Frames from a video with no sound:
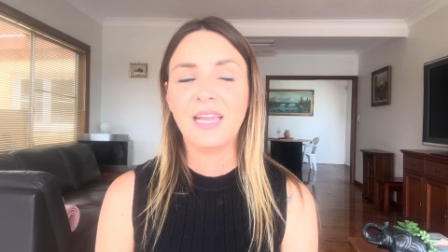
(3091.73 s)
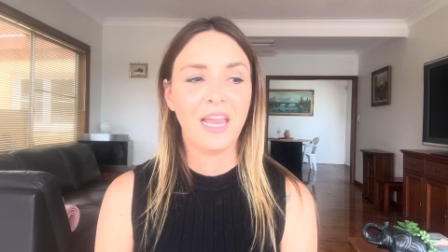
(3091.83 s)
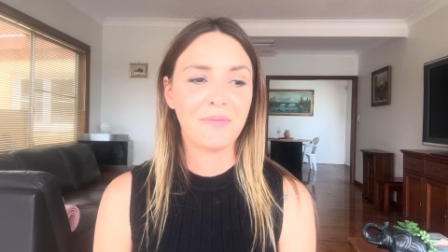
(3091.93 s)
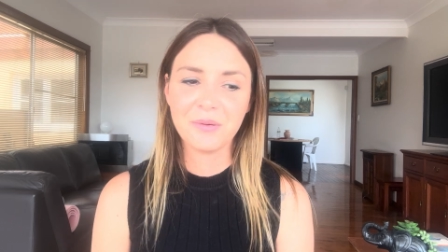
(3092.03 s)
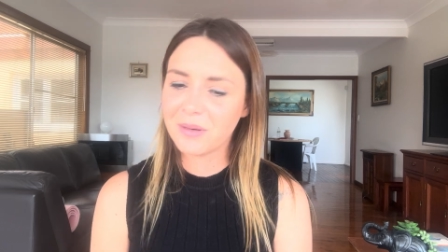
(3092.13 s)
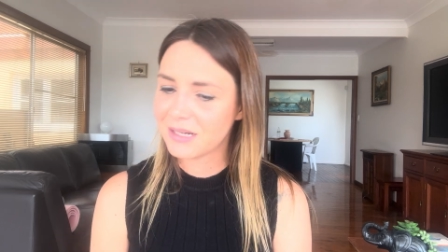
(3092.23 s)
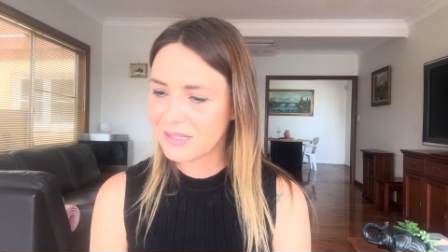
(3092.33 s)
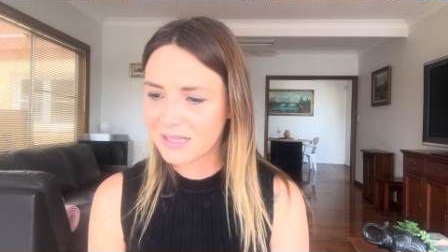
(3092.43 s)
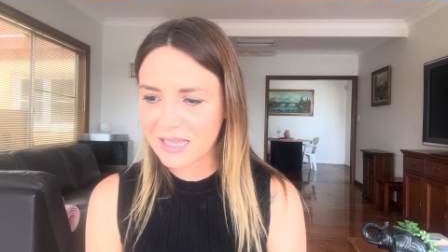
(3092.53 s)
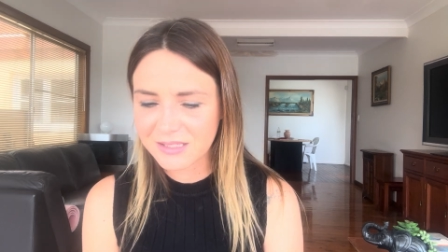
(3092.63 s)

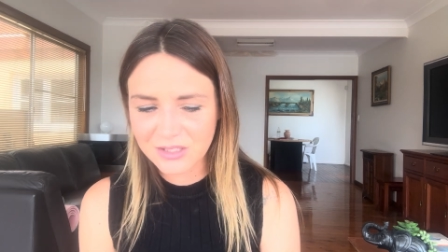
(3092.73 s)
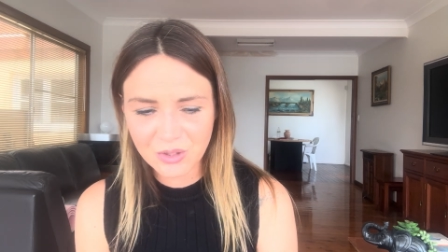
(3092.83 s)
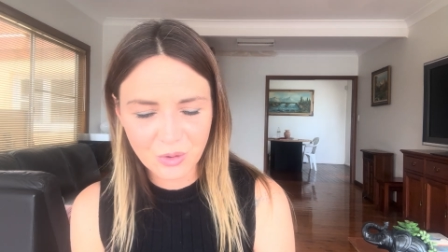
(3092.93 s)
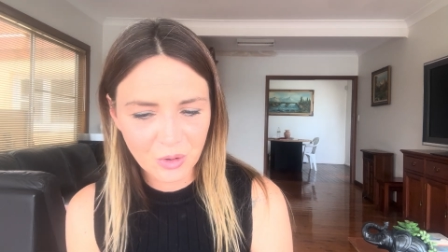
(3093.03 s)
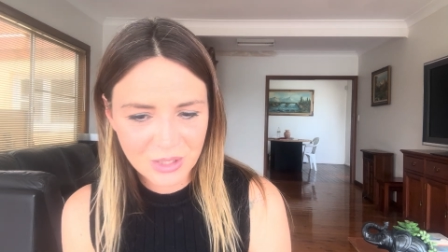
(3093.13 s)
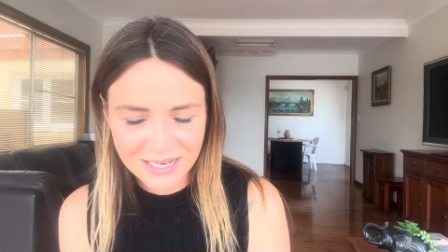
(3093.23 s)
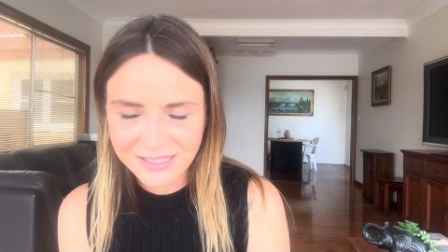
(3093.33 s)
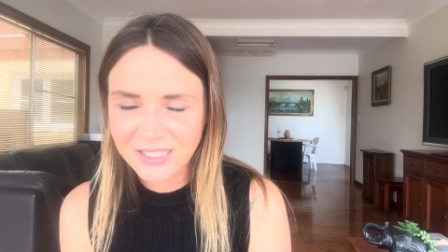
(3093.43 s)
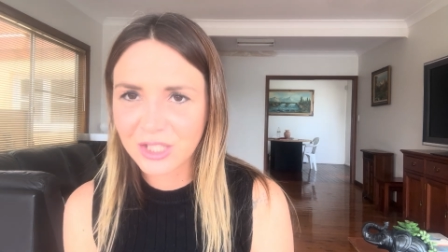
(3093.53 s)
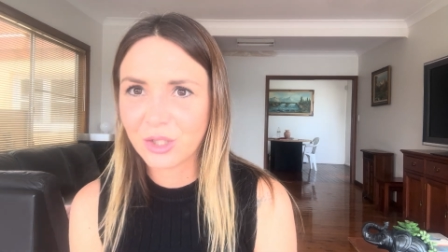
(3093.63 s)
Everybody that's, you know,
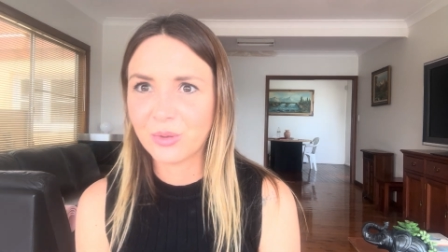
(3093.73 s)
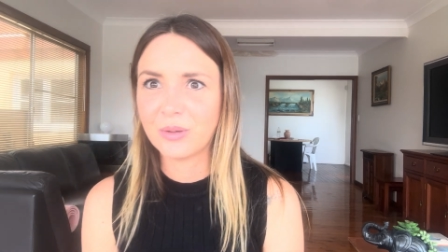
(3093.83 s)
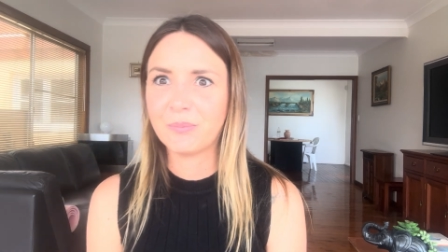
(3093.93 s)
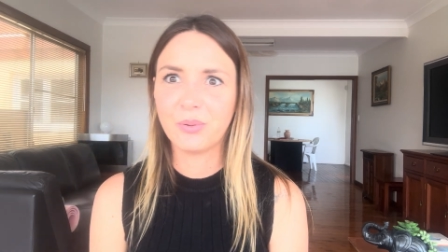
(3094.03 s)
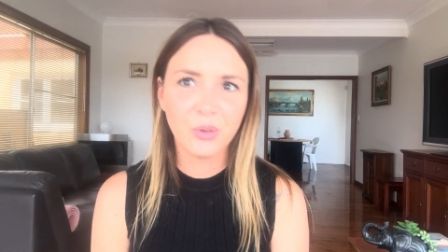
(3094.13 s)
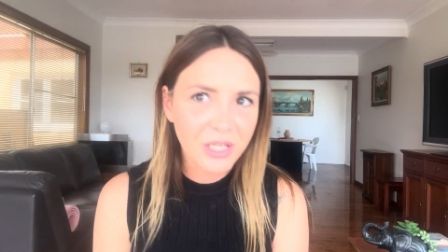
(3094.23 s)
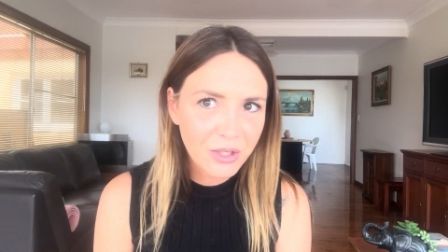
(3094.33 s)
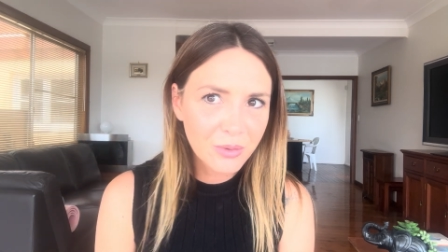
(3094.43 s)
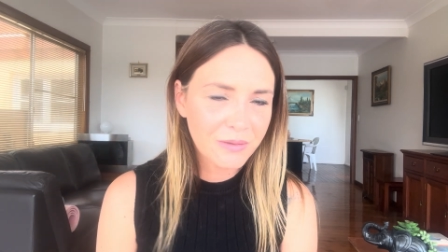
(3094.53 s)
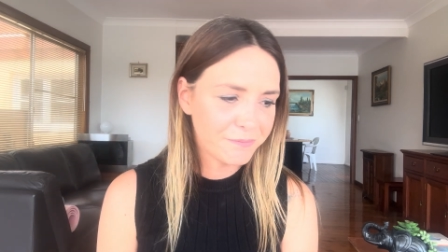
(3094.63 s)
testing you and putting
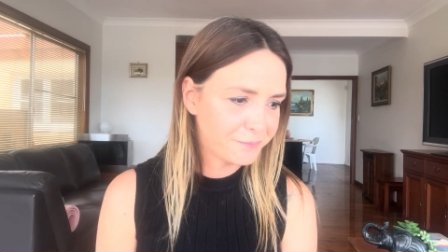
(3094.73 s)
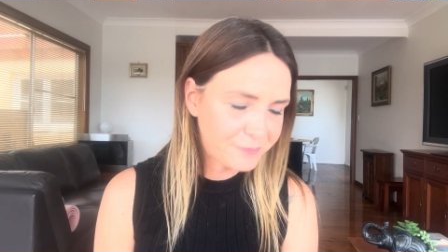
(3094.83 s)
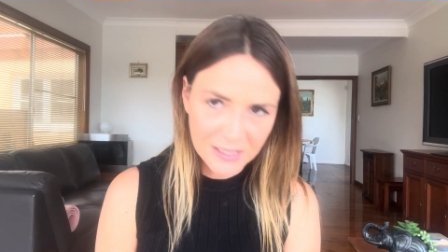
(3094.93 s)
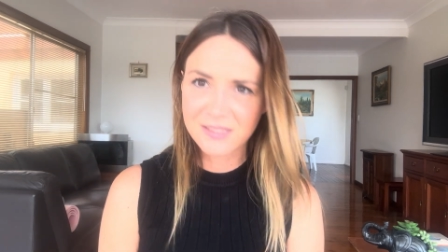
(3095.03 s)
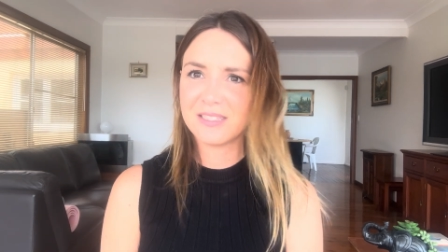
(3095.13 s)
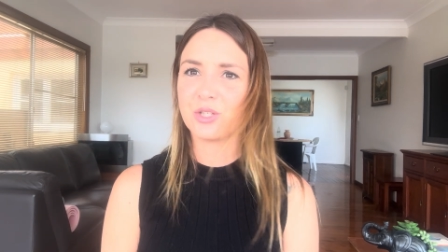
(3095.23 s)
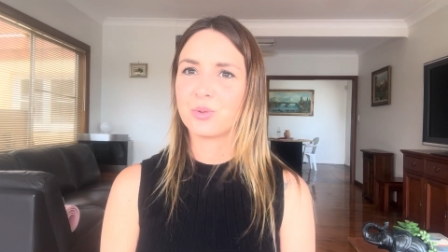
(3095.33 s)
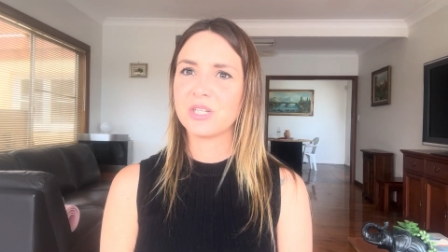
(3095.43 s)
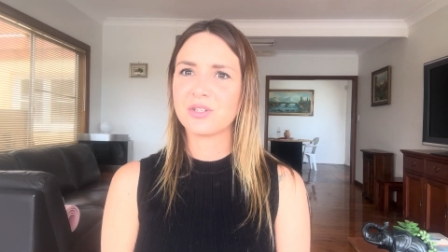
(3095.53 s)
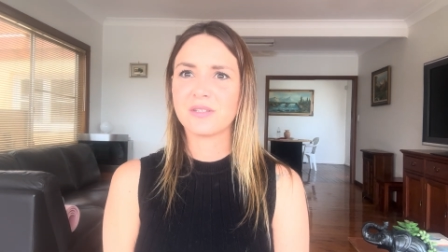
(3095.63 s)
you in fucking
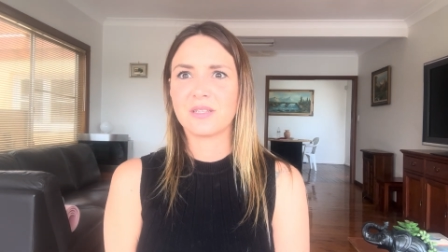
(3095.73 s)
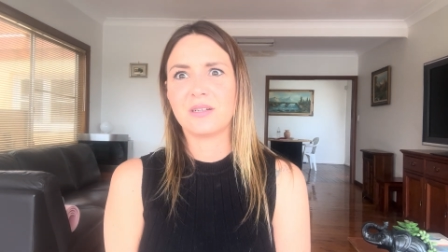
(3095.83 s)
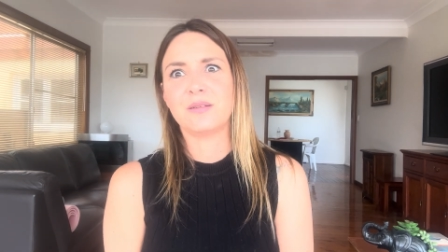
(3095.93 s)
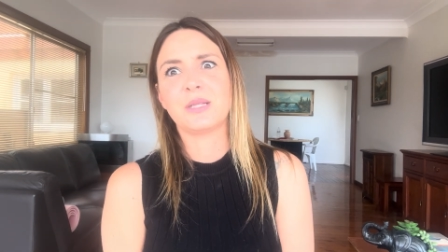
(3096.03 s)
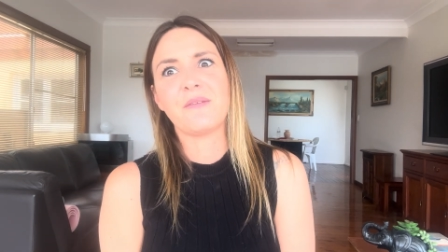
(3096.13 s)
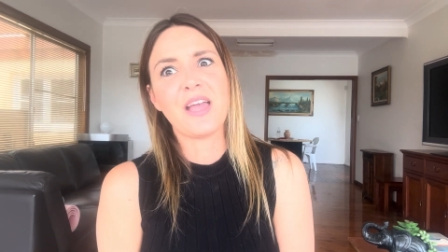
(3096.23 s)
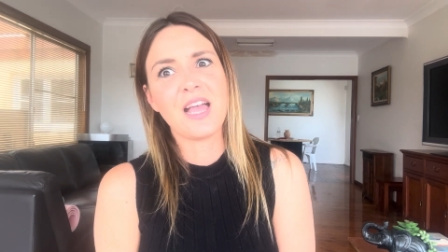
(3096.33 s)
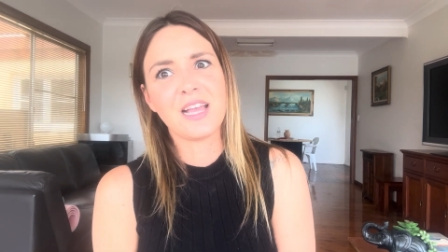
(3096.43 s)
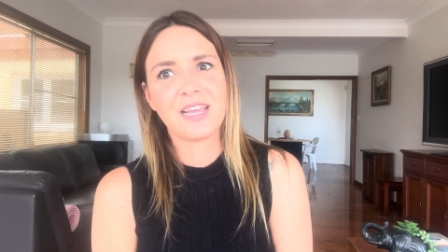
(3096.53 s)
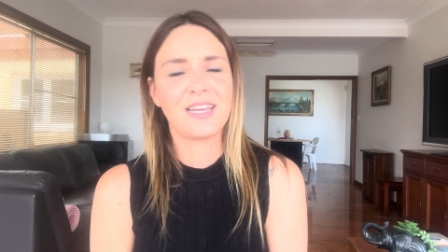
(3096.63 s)
situations that you're like, what the
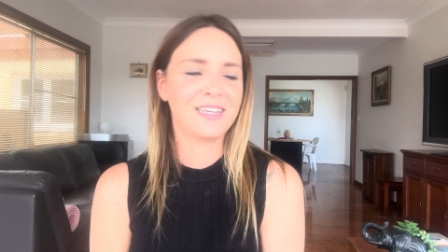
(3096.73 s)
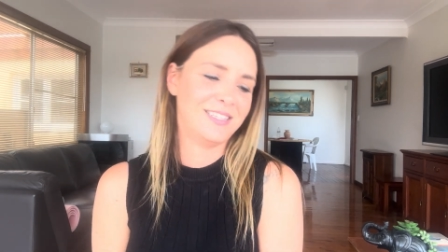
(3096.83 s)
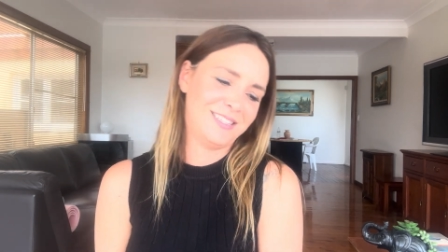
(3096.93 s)
fuck?